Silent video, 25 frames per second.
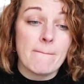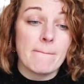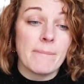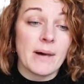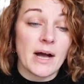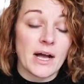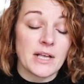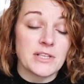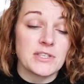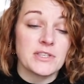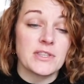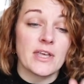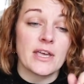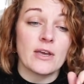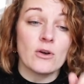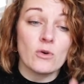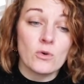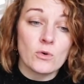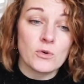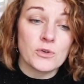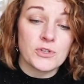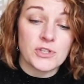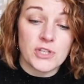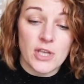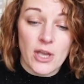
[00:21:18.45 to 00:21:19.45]
but they
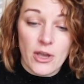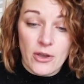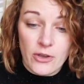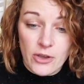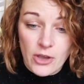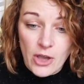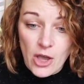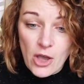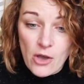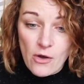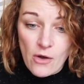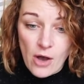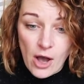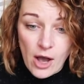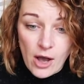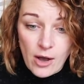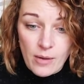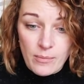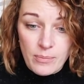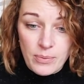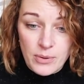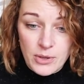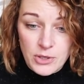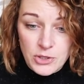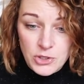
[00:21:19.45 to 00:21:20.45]
also go
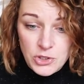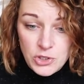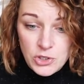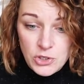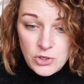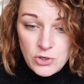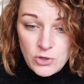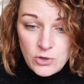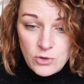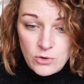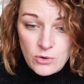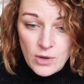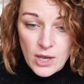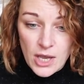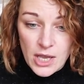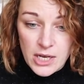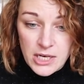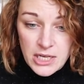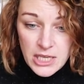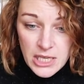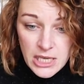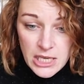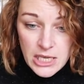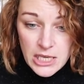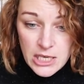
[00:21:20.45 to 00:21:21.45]
up to
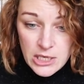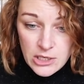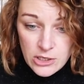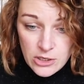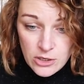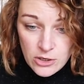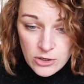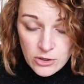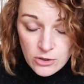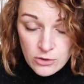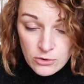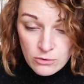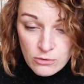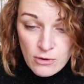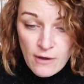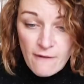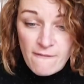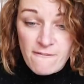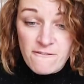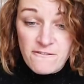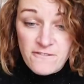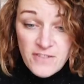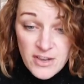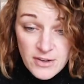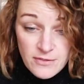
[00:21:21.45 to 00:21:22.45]
an EU
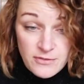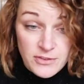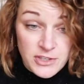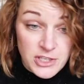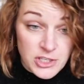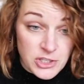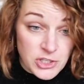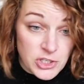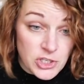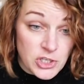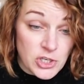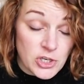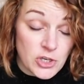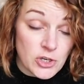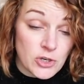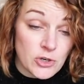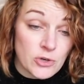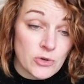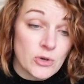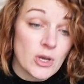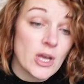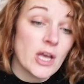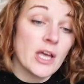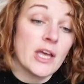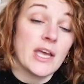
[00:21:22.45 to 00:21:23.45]

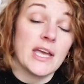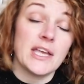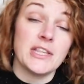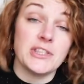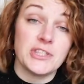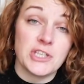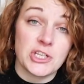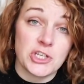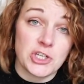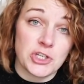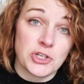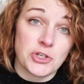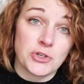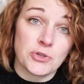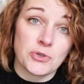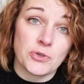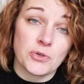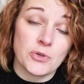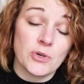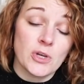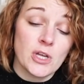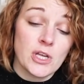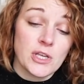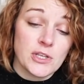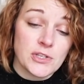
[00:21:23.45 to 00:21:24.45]
52 in
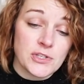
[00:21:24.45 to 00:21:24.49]
digital.